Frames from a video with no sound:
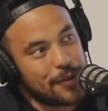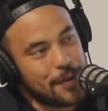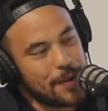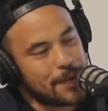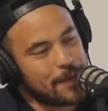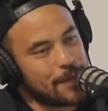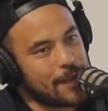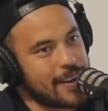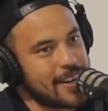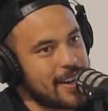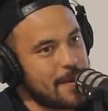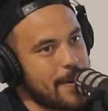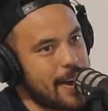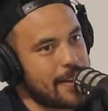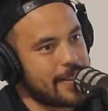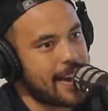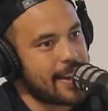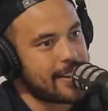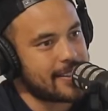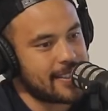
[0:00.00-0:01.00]
what's funny
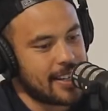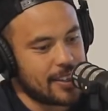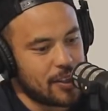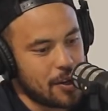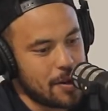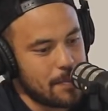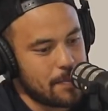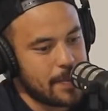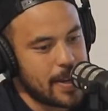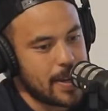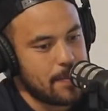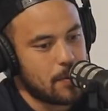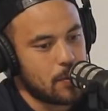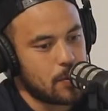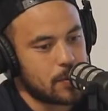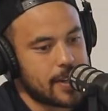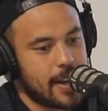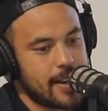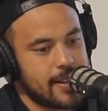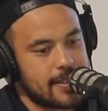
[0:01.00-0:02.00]
about that? Because a lot of
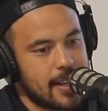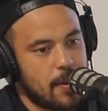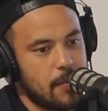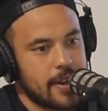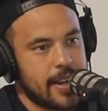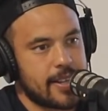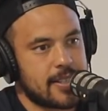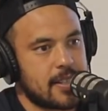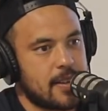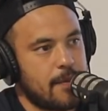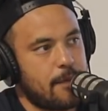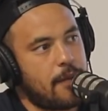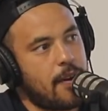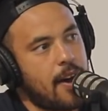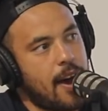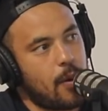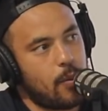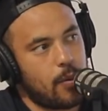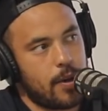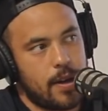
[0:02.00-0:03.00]
people say someone gets in a
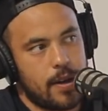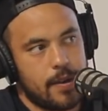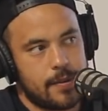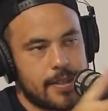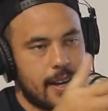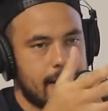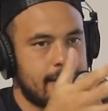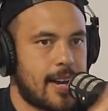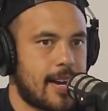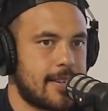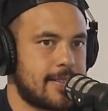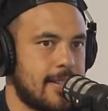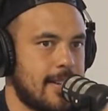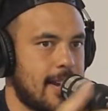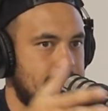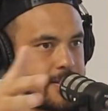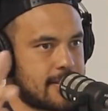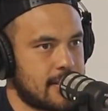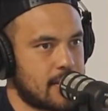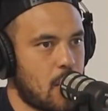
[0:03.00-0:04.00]
fight with, say, Darcy
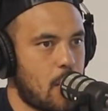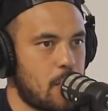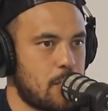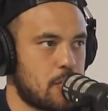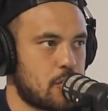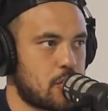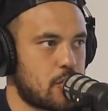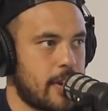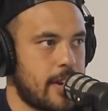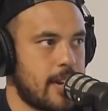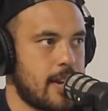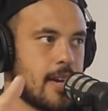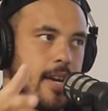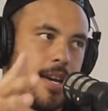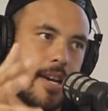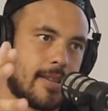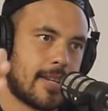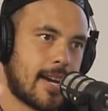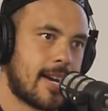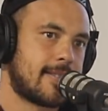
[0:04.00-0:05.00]
Lussick on the street.
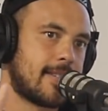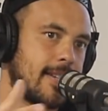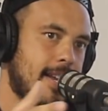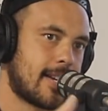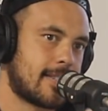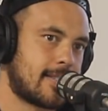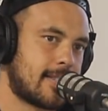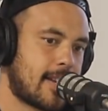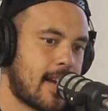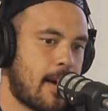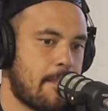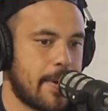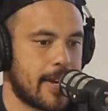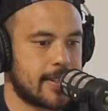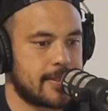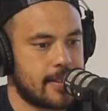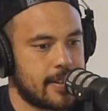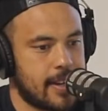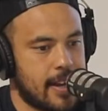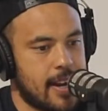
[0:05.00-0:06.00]
Darcy Lussick come
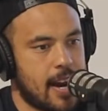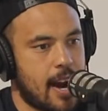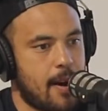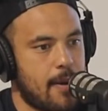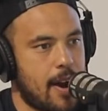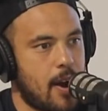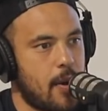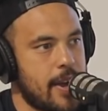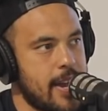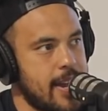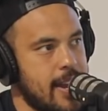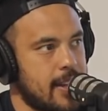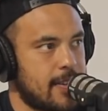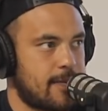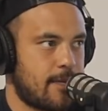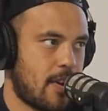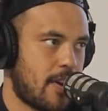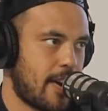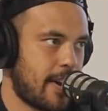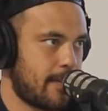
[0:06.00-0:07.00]
back to the NRL, he
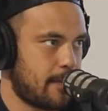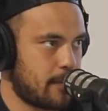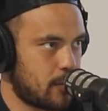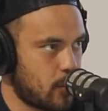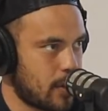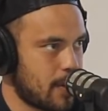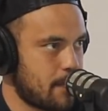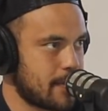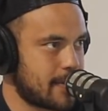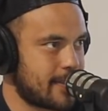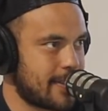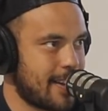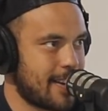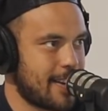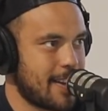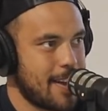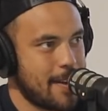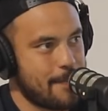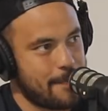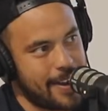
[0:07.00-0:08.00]
gets fined
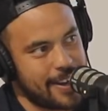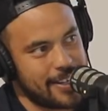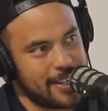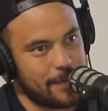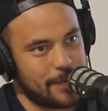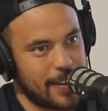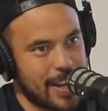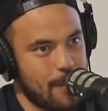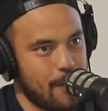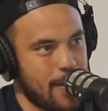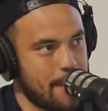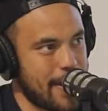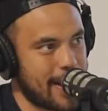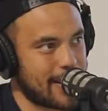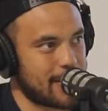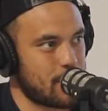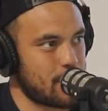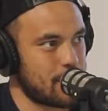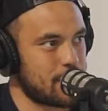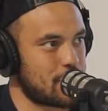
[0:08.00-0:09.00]
20%. Imagine if he went
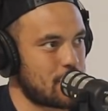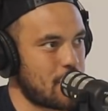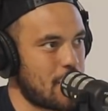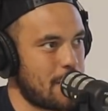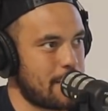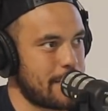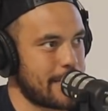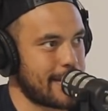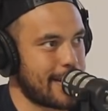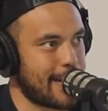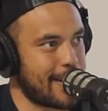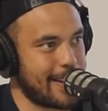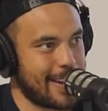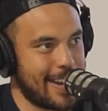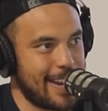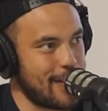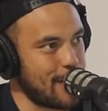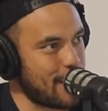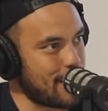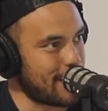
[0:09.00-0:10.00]
back to his job and
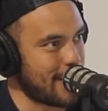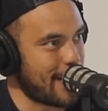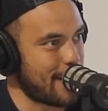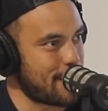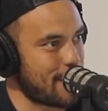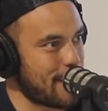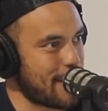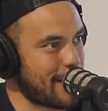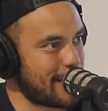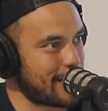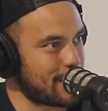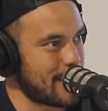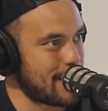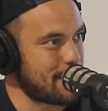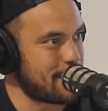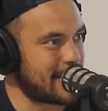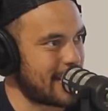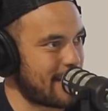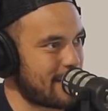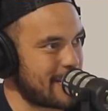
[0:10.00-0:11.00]
he got fined
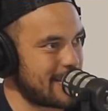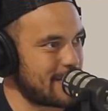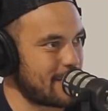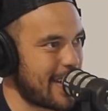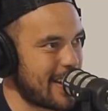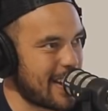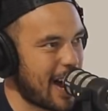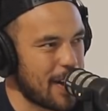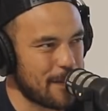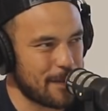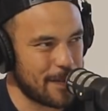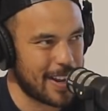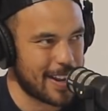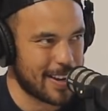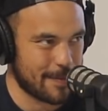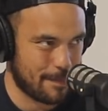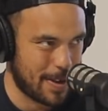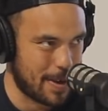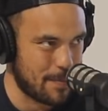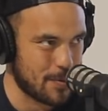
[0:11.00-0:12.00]
20% of his way. I feel
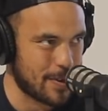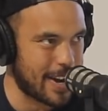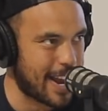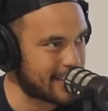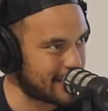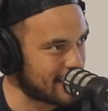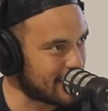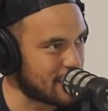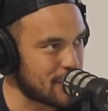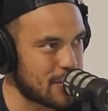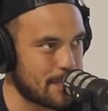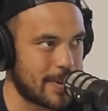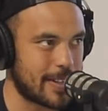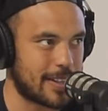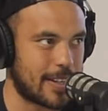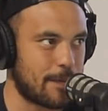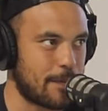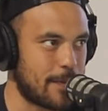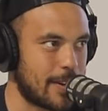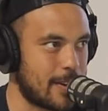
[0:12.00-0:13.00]
like people would act a little
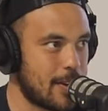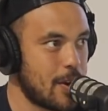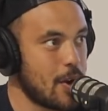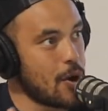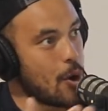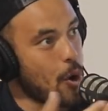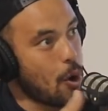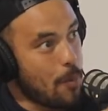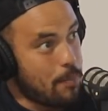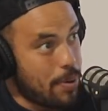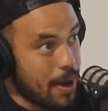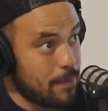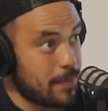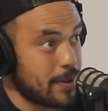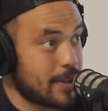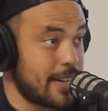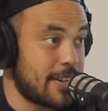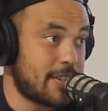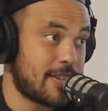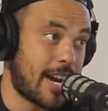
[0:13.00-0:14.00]
bit different, or
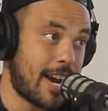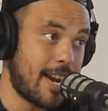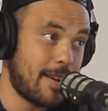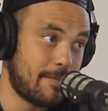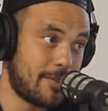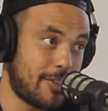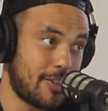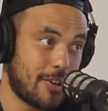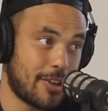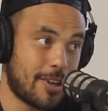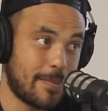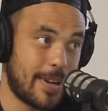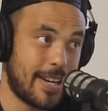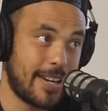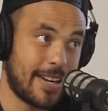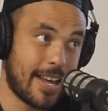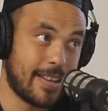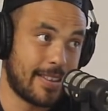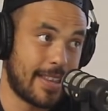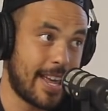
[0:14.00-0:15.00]
publicly shamed. Do you know what
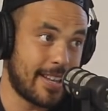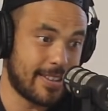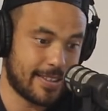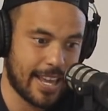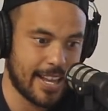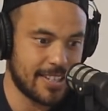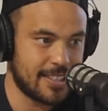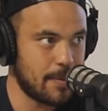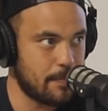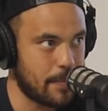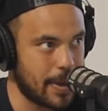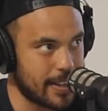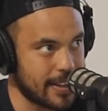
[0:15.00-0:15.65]
I mean? That's